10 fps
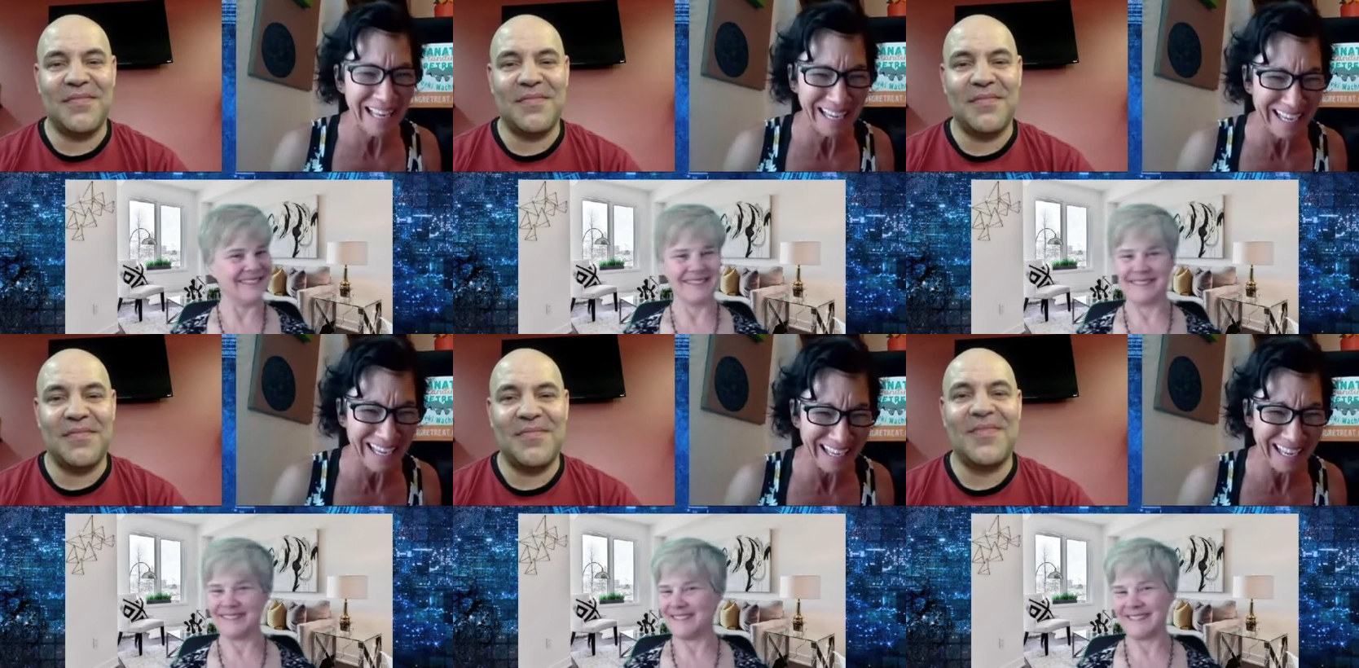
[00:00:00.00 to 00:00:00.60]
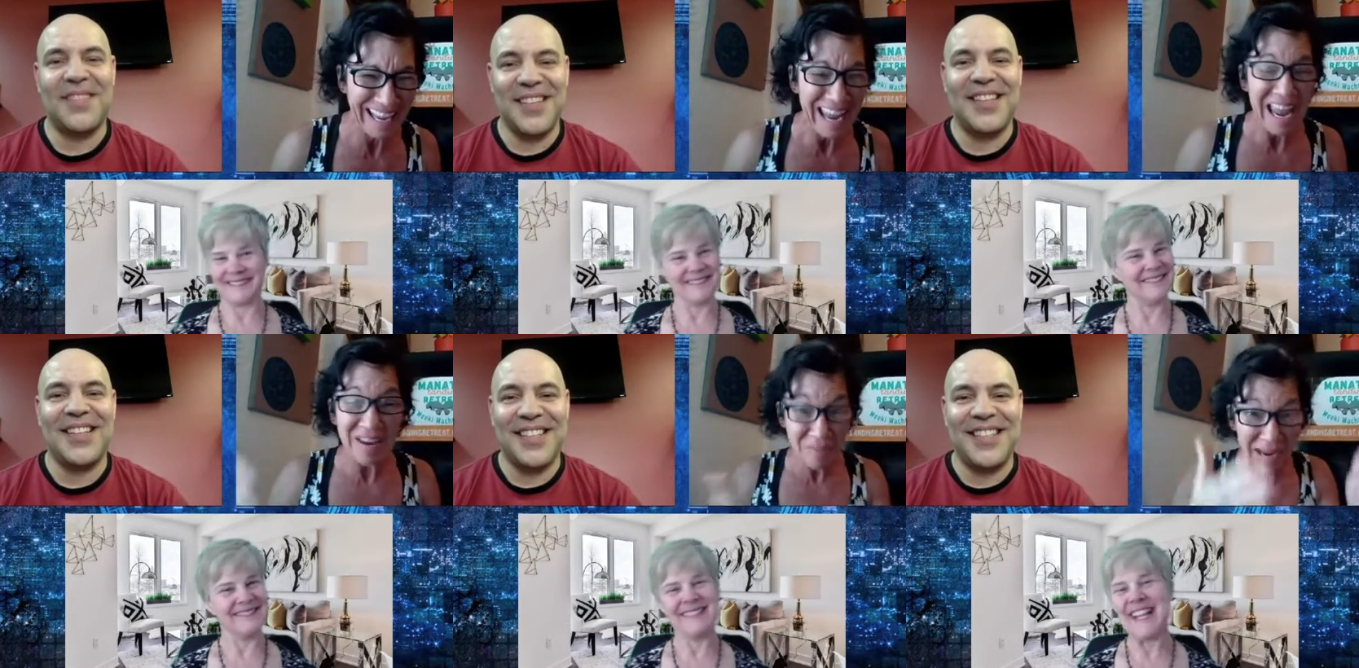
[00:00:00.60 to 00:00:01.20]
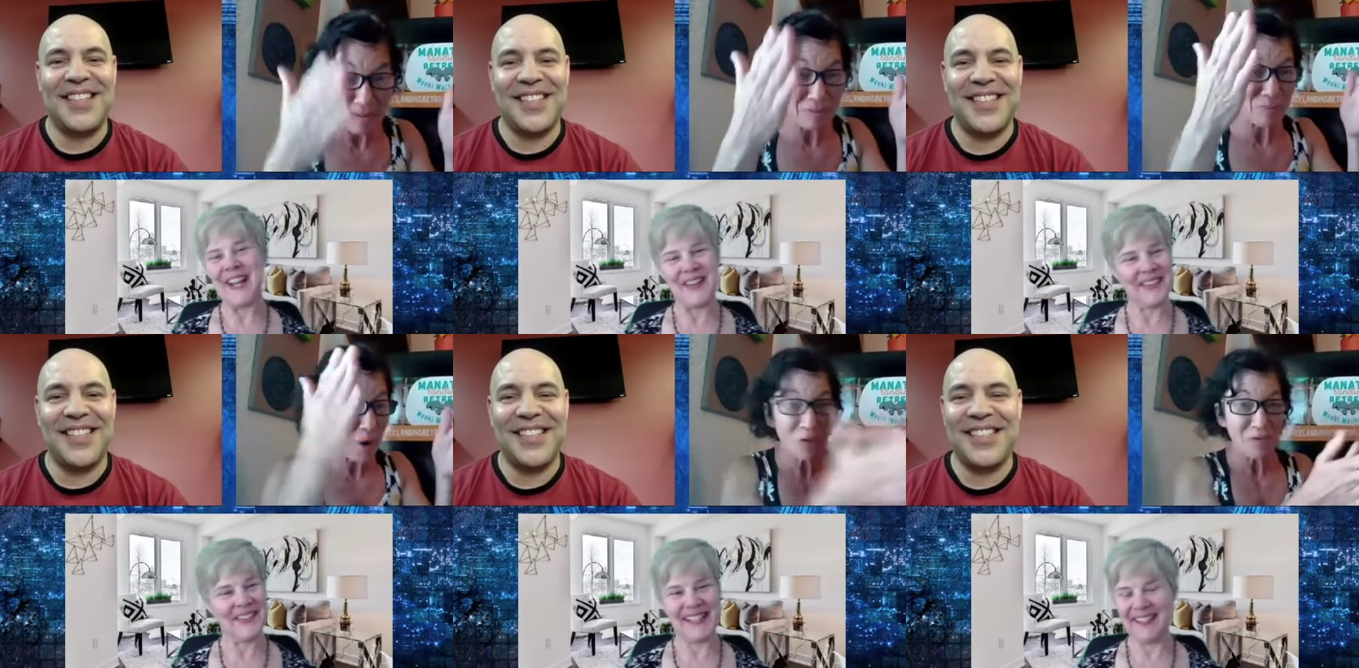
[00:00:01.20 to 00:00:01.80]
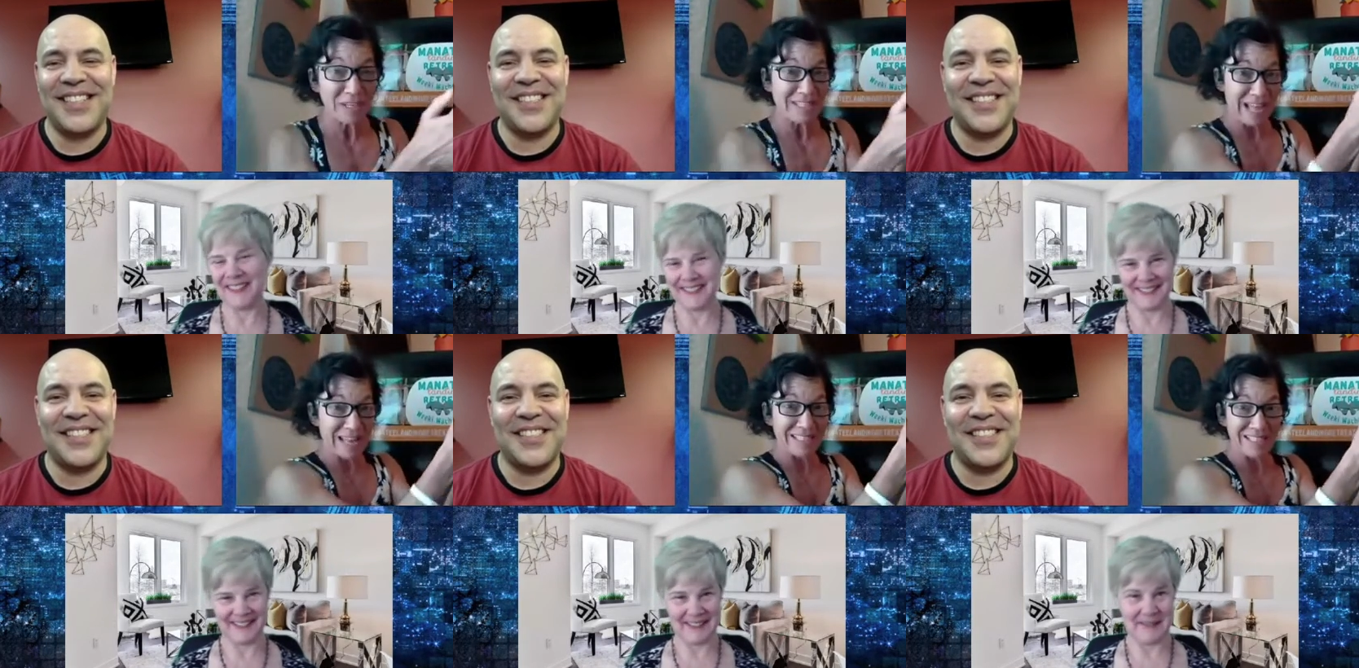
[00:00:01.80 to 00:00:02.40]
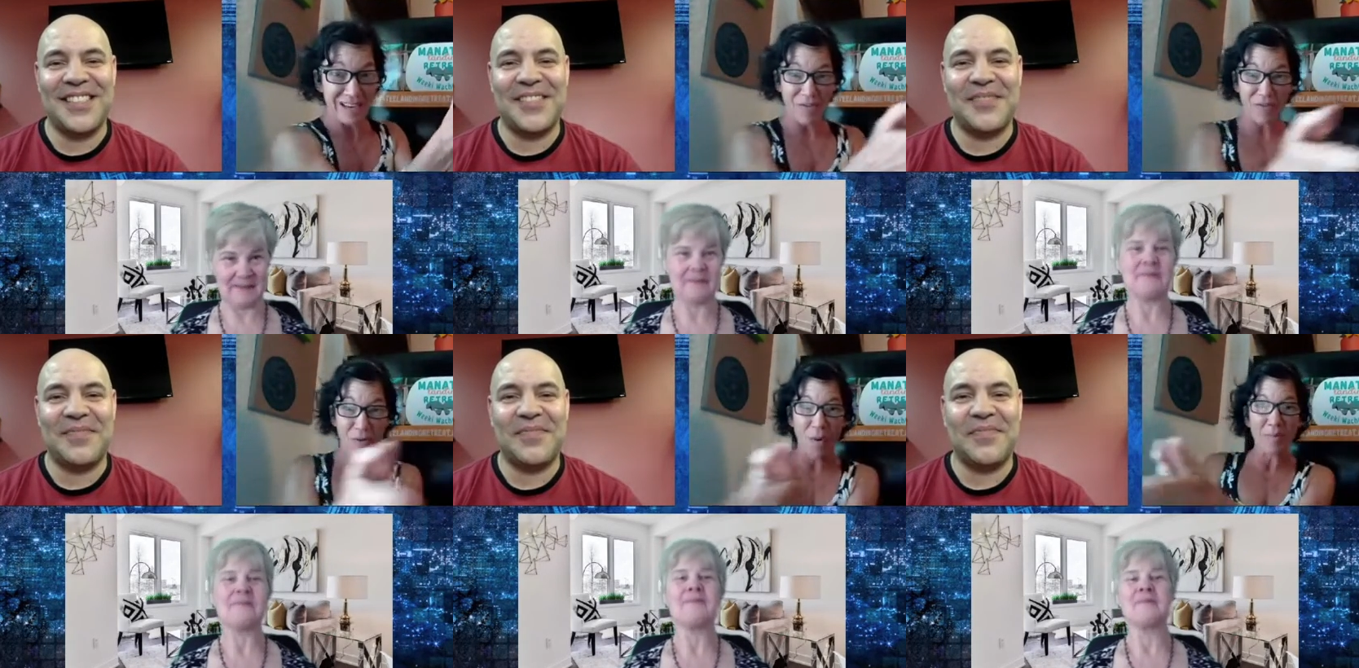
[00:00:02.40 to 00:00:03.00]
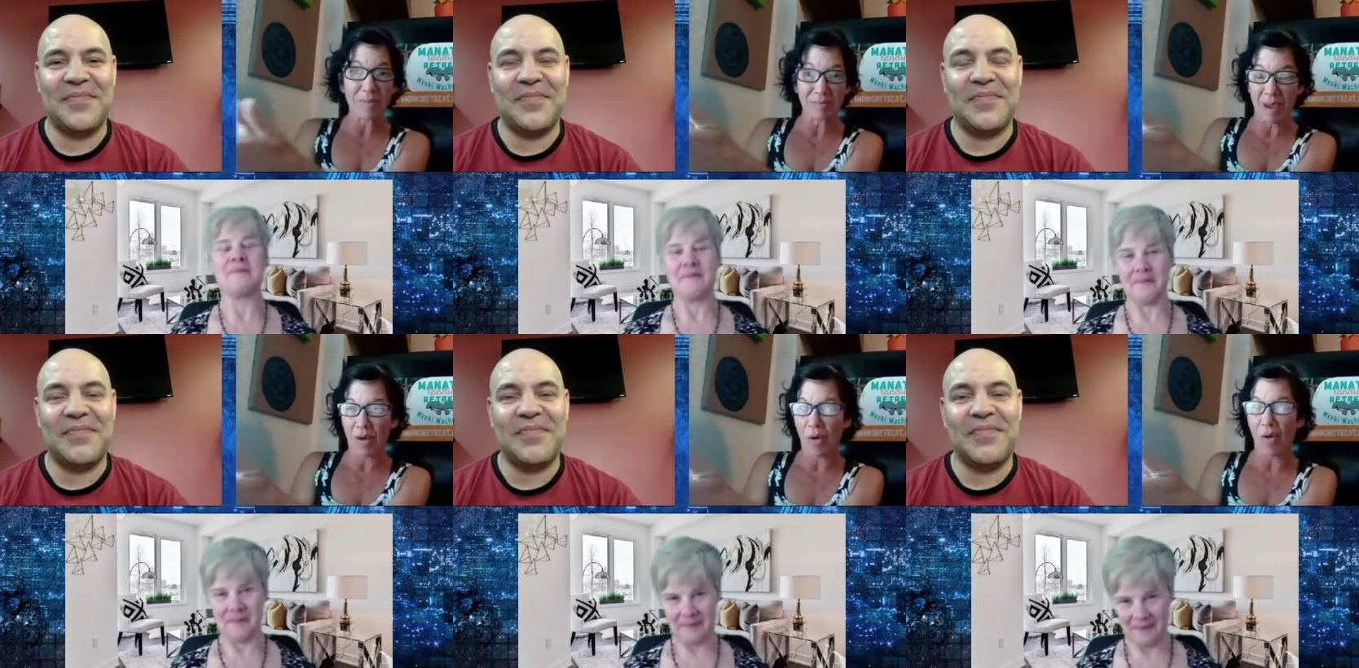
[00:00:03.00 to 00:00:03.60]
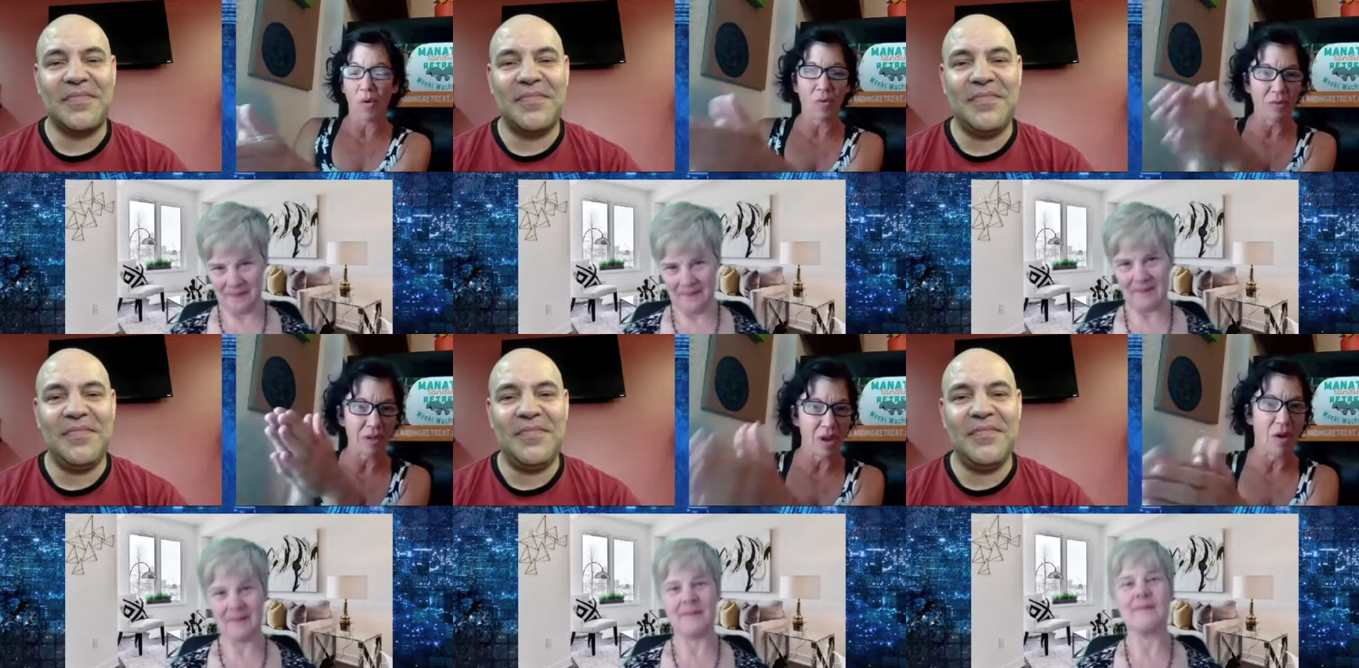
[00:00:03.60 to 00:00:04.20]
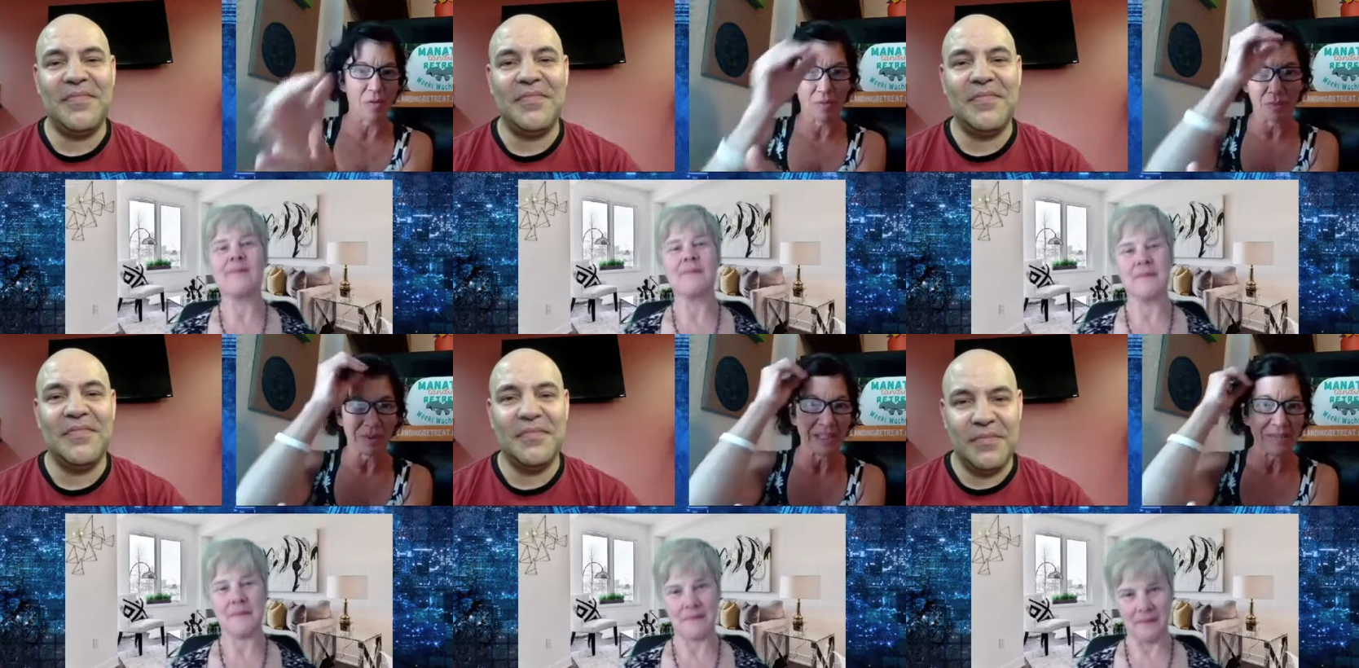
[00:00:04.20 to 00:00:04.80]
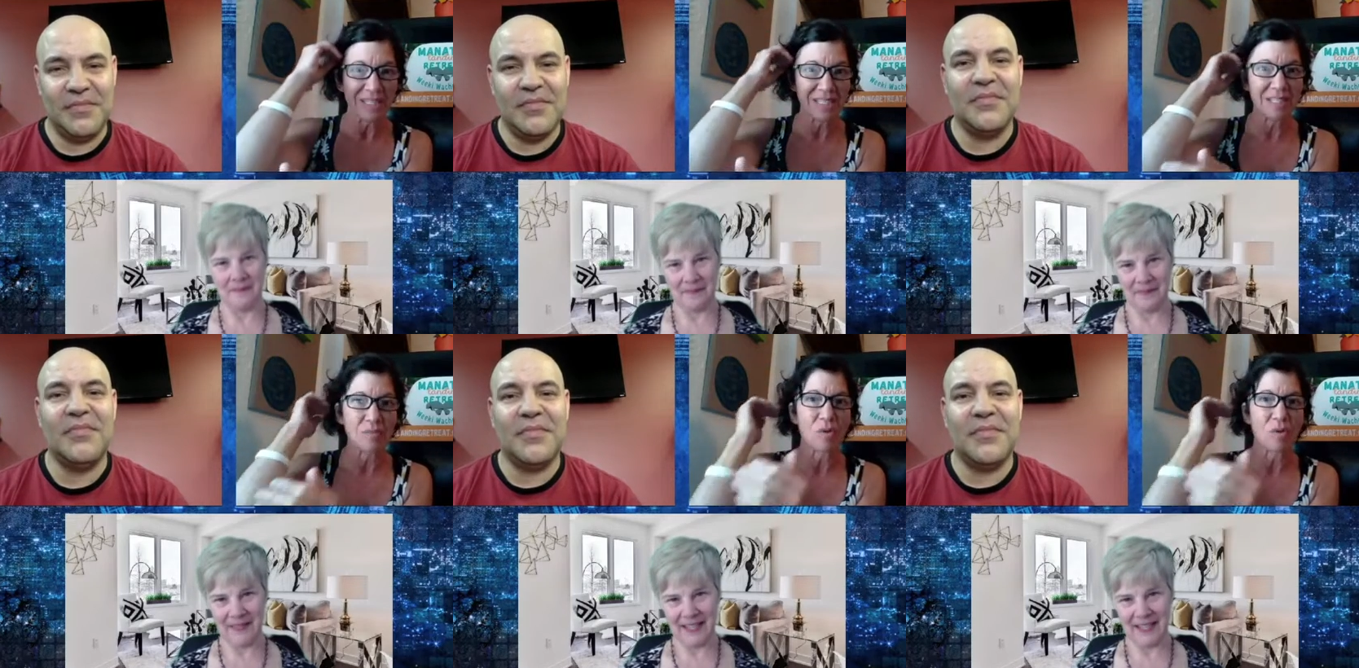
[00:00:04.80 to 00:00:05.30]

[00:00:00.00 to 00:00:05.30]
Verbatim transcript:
Speaker 1: like it made perfect sense and it formed my whole you know belief system or